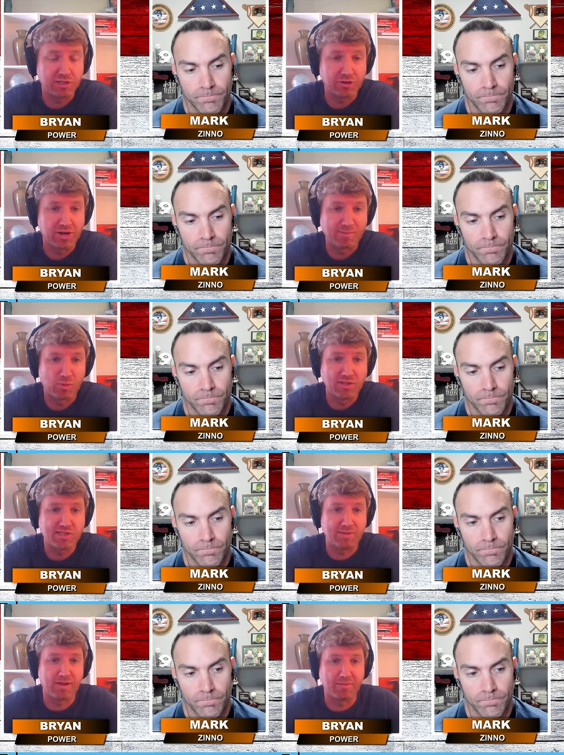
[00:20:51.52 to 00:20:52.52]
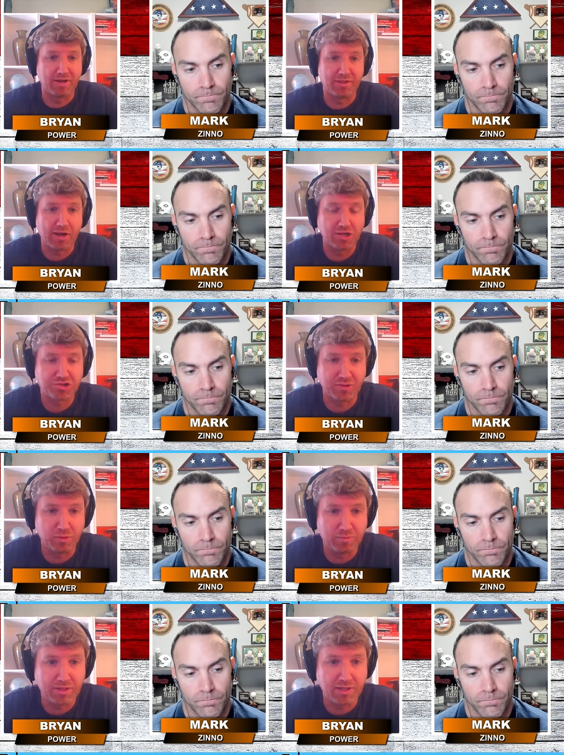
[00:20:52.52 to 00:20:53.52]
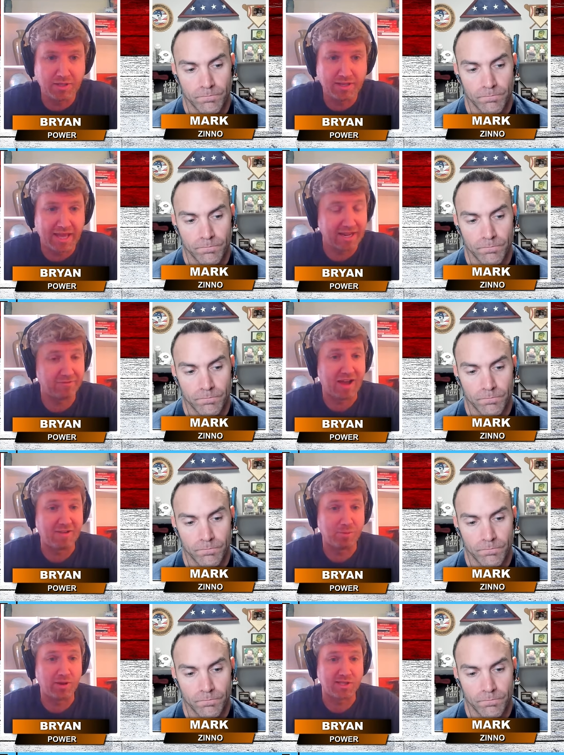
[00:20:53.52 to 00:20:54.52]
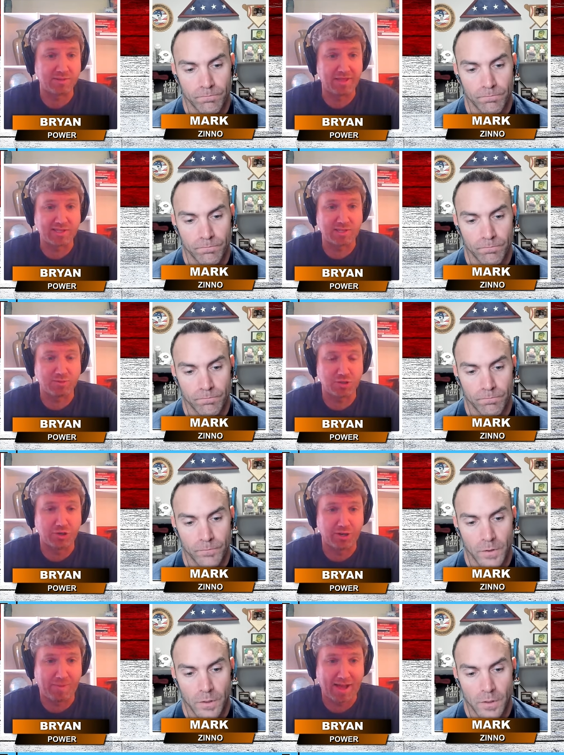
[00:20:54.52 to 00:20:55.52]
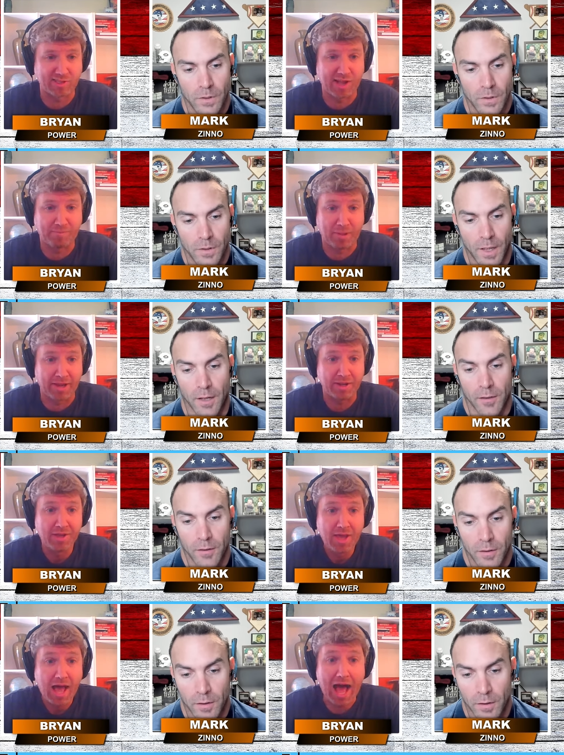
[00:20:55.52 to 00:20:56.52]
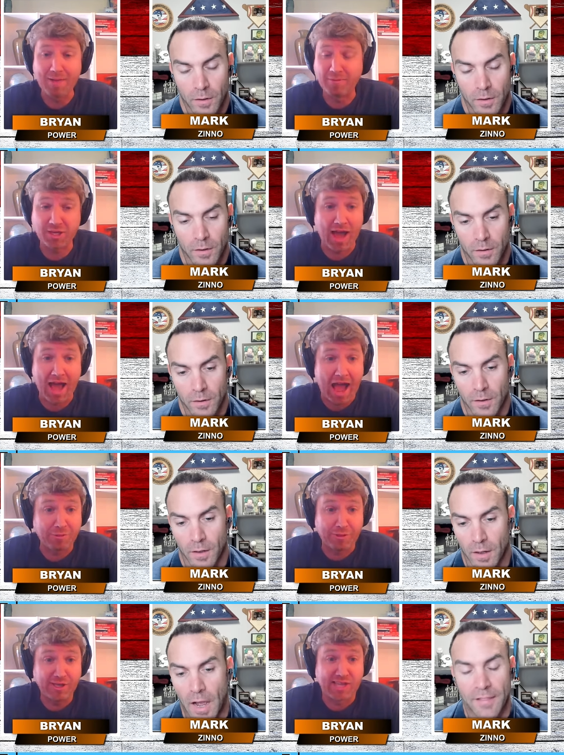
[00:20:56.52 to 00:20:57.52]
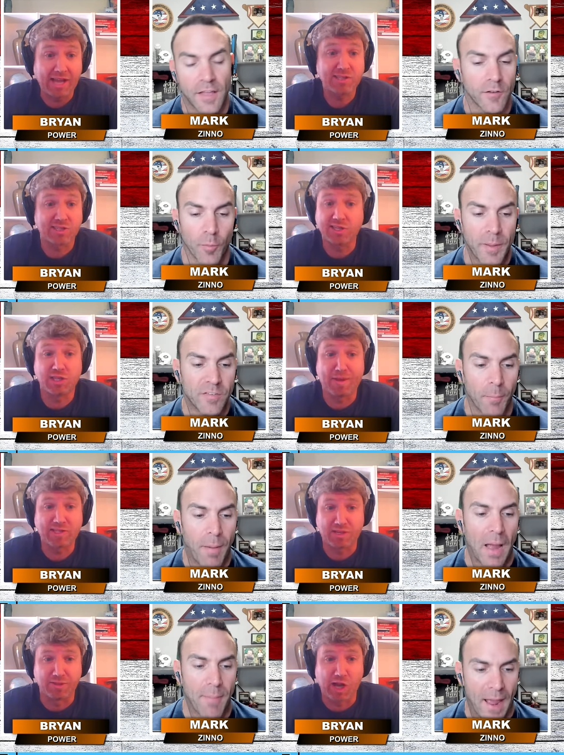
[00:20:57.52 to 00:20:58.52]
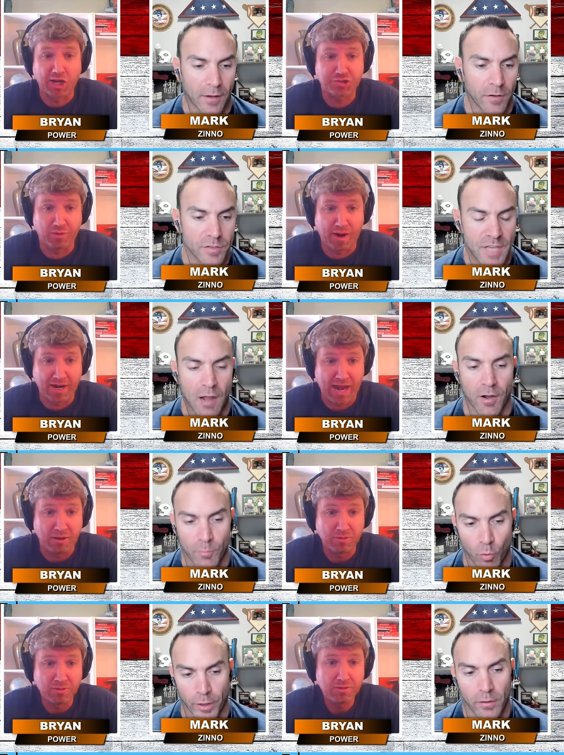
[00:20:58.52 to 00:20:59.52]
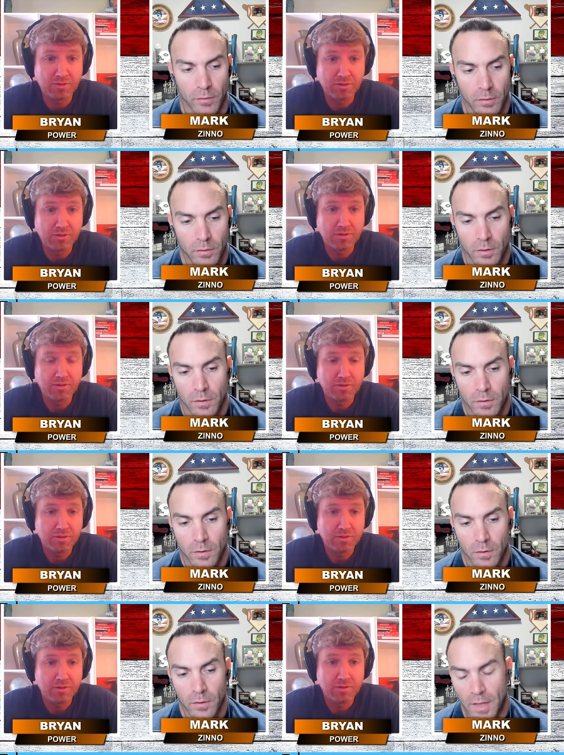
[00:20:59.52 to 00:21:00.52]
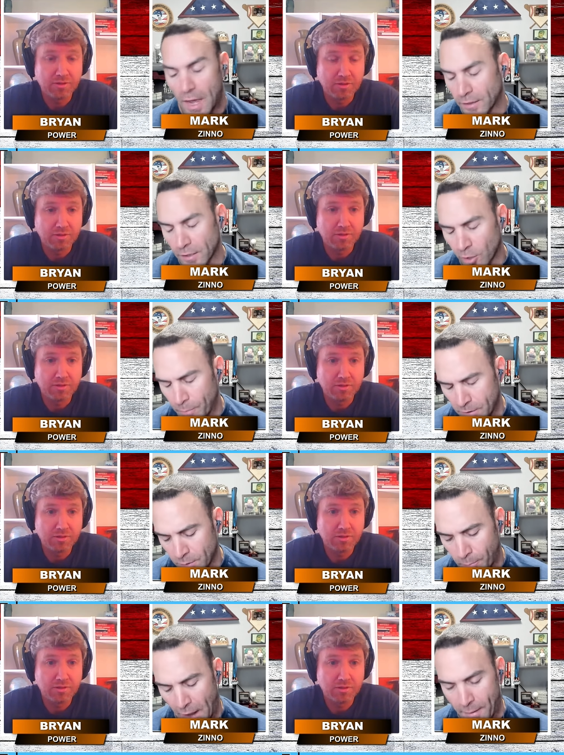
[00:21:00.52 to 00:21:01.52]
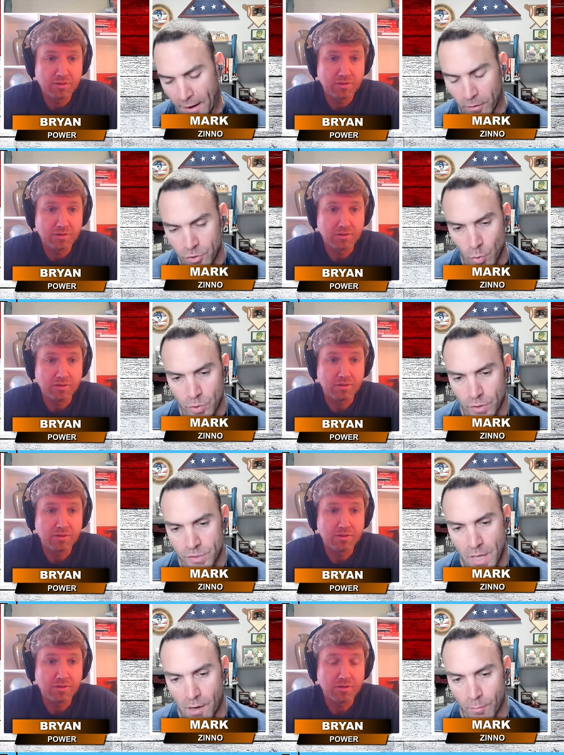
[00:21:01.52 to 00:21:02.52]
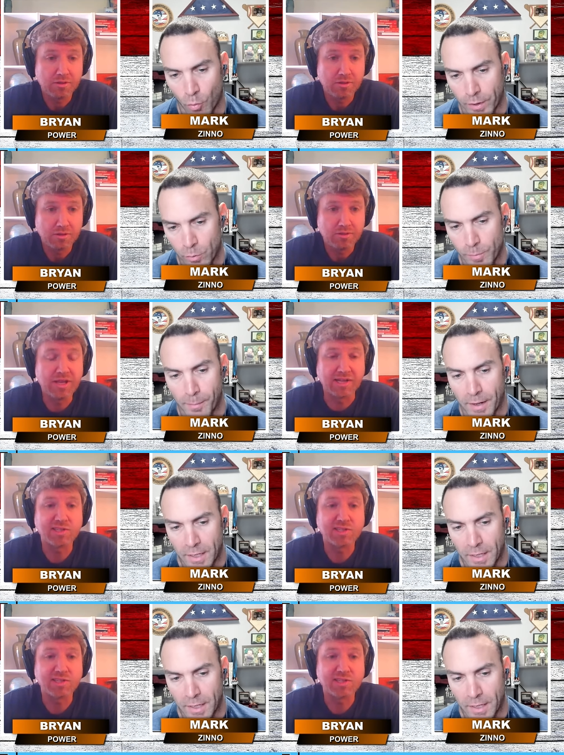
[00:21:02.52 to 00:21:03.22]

Speaker 1: clear #1 team coming to the country, would be getting 5 points. I mean, that seems too good to pass up, but I'm like, I
Speaker 2: think Texas is the best team in the country right now. Morning. Yeah, I think there'll be some buyback on Georgia on Saturday morning would
Speaker 1: be my